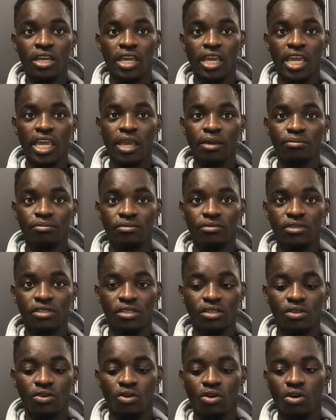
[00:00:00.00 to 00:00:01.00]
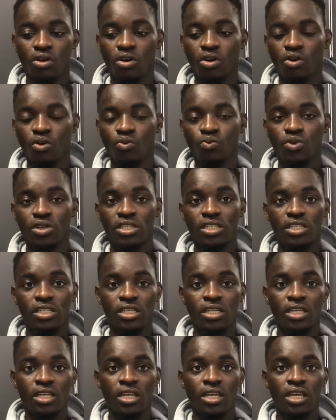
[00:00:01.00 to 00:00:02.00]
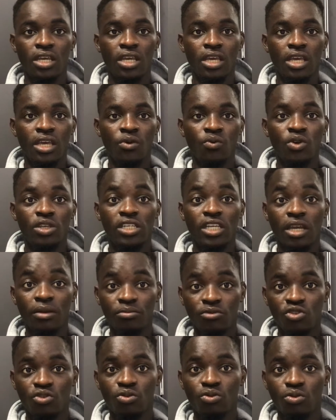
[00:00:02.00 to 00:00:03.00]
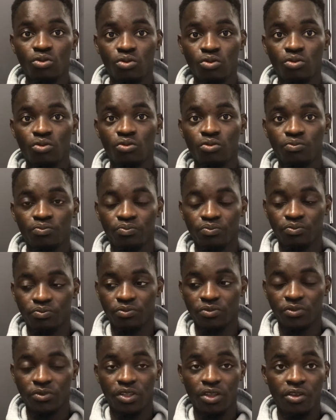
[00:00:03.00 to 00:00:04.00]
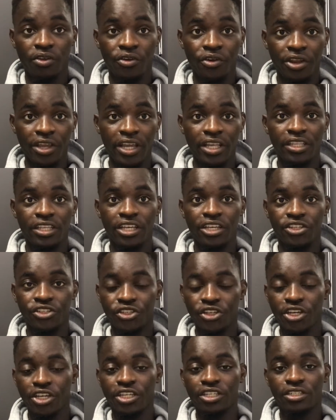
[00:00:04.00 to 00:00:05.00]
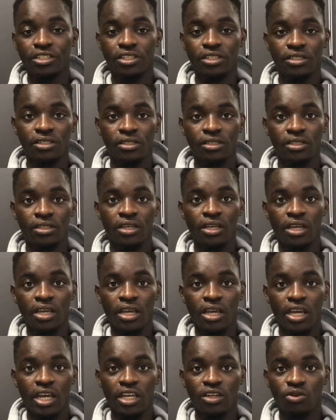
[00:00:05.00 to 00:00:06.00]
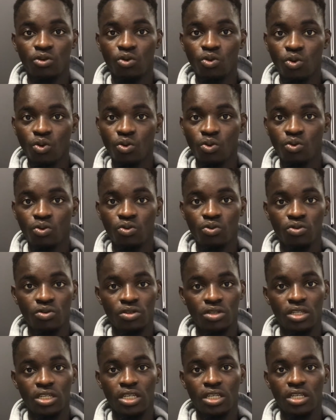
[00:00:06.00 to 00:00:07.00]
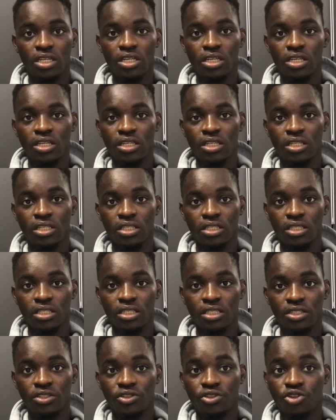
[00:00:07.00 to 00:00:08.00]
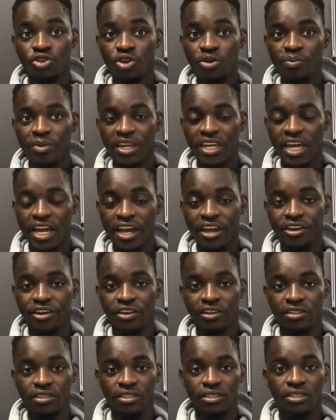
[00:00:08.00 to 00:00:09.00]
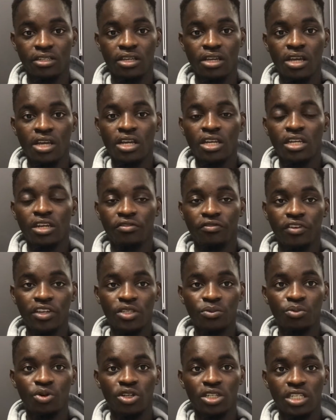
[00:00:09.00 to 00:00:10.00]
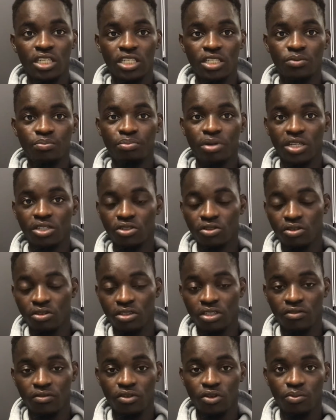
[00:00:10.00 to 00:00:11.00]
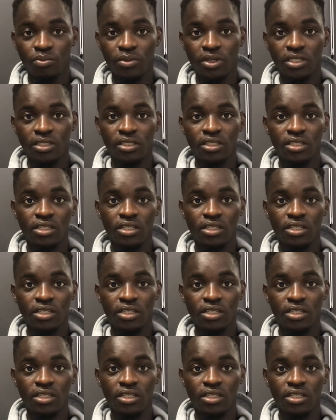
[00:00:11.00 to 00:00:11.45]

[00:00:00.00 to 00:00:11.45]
aims or which aim to create a change and grow in three main areas. The first point is personal development.